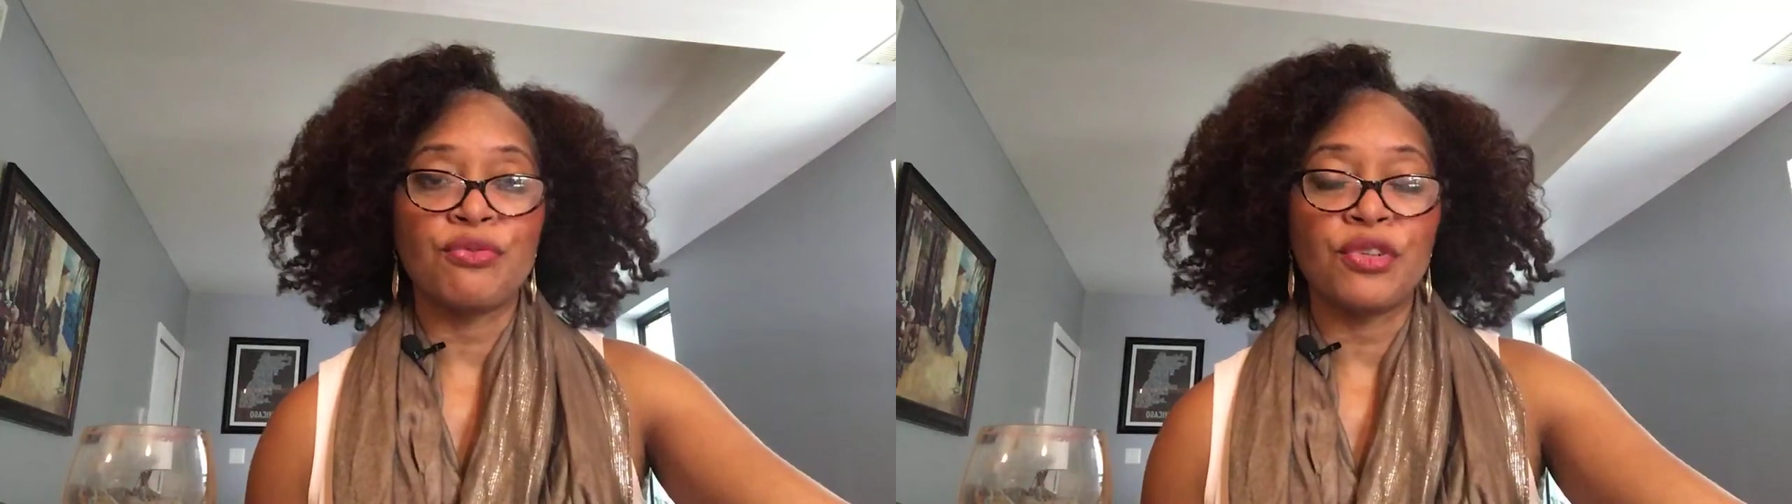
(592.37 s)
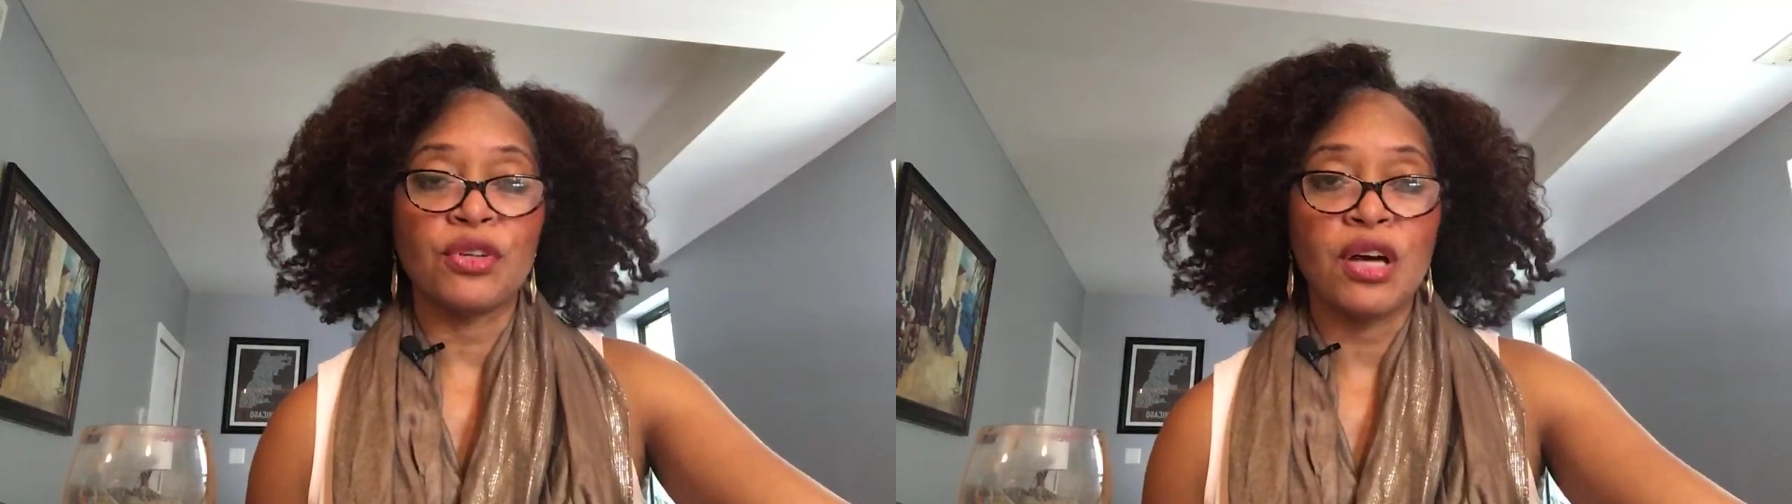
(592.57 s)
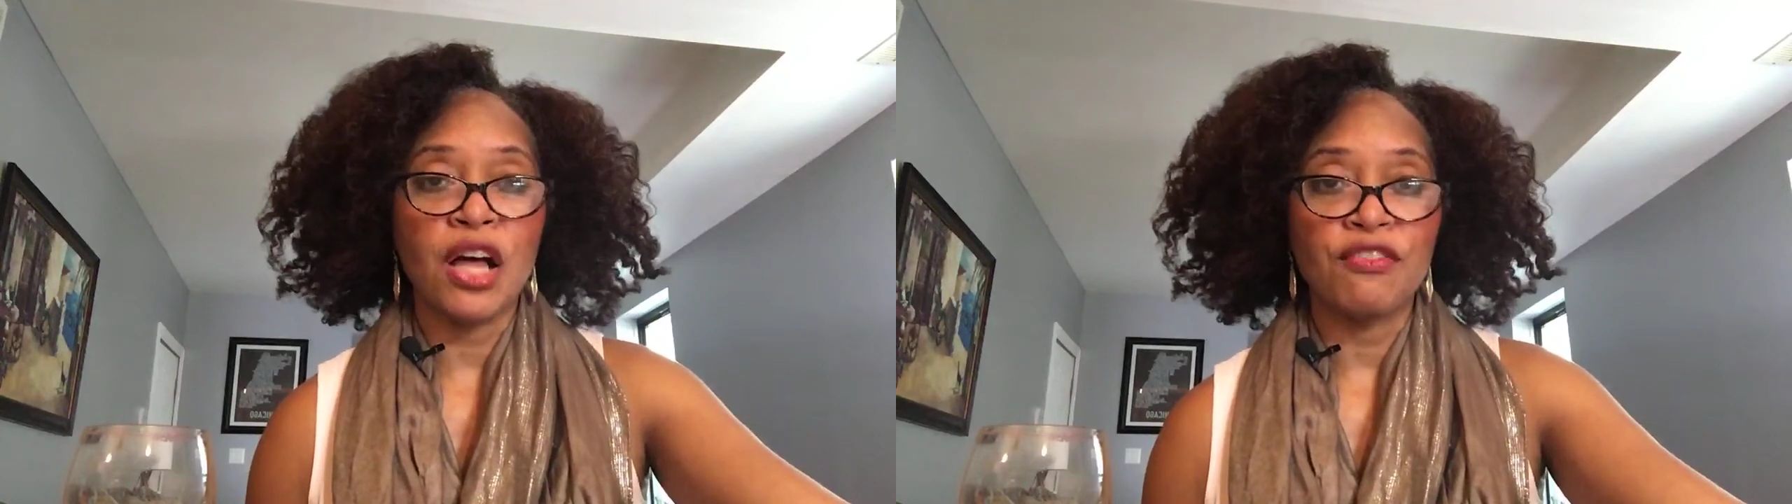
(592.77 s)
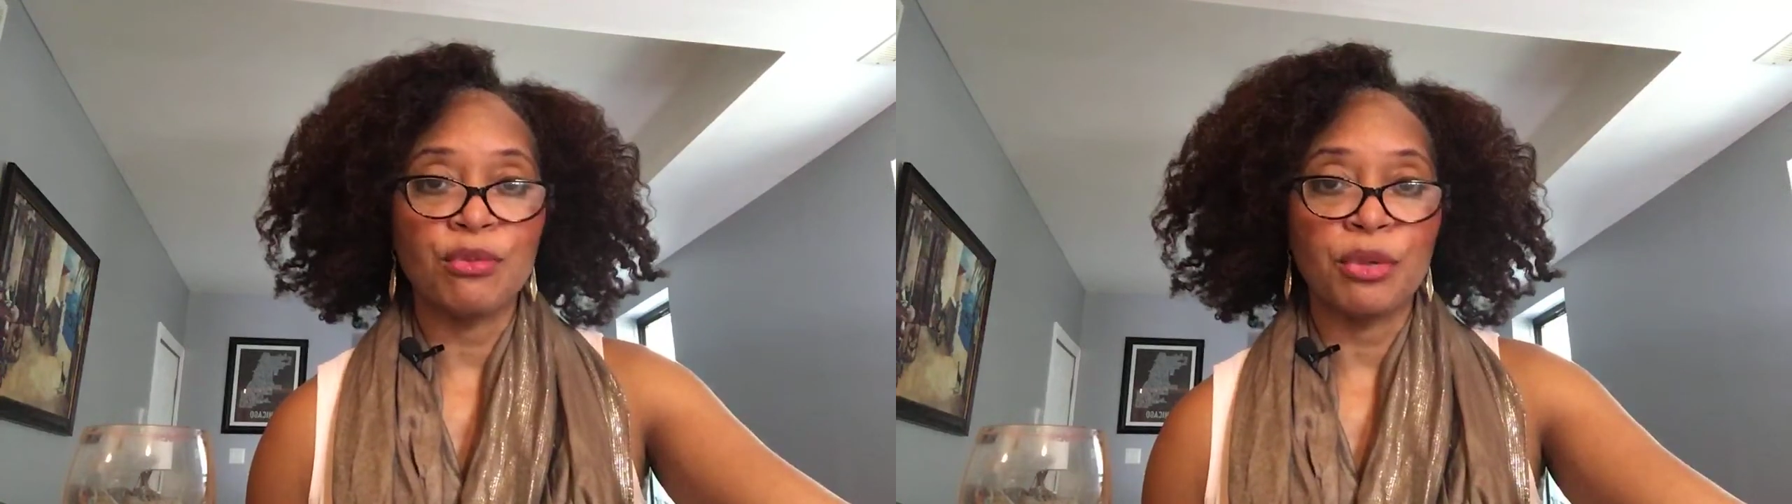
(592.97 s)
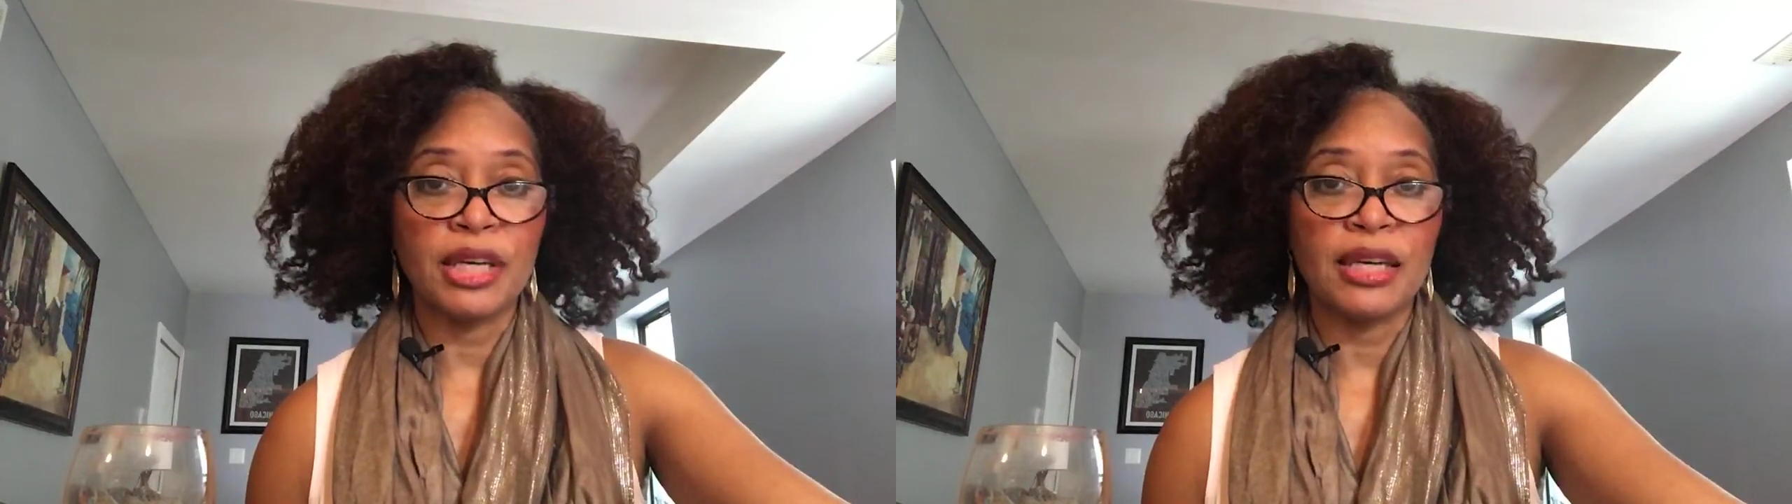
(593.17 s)
feel
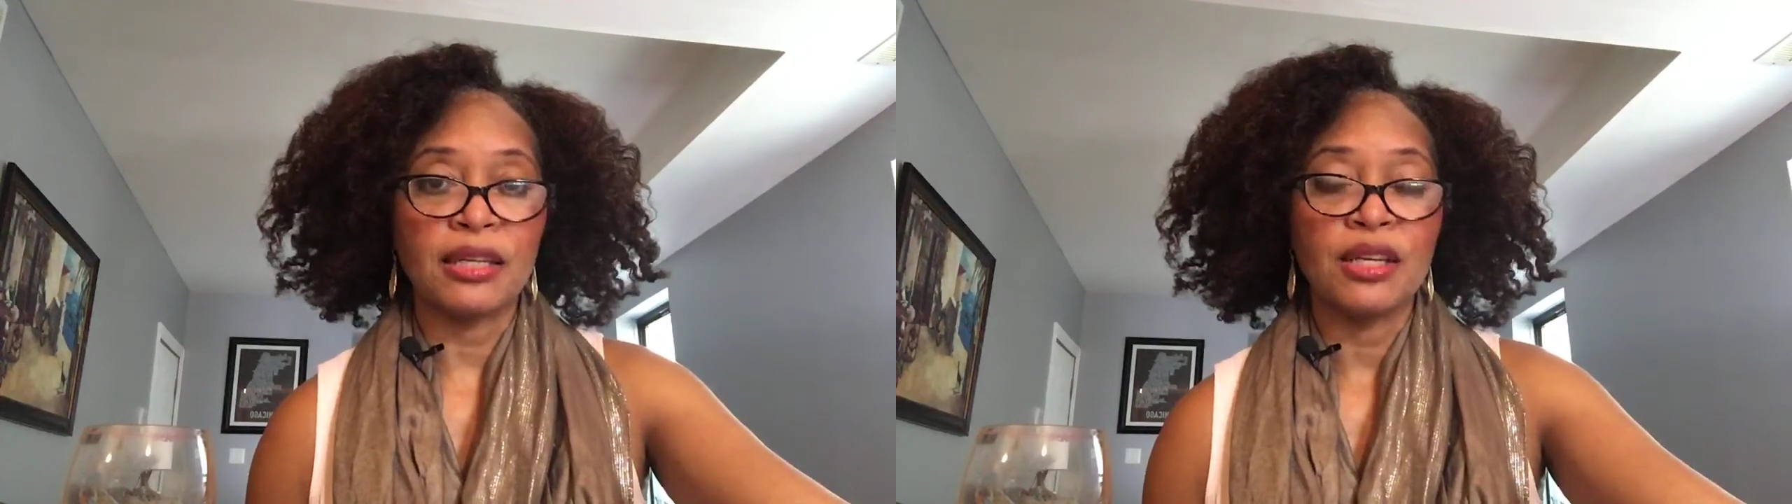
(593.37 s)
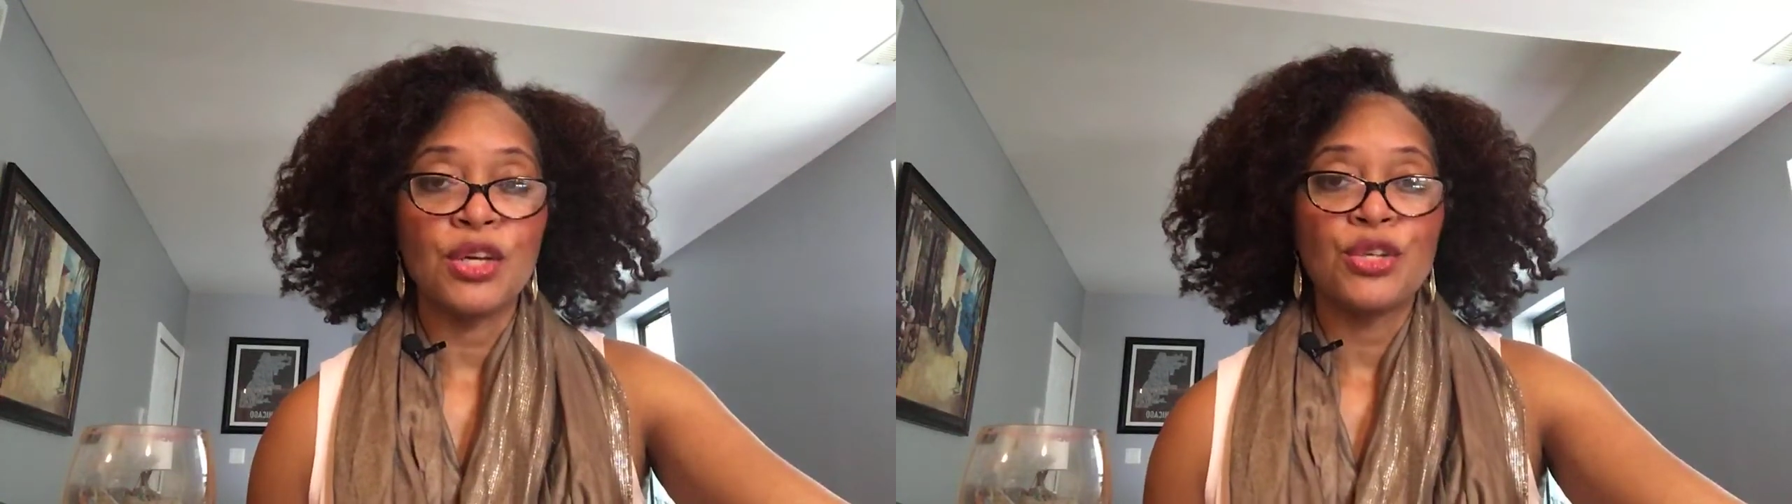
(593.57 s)
comfortable in,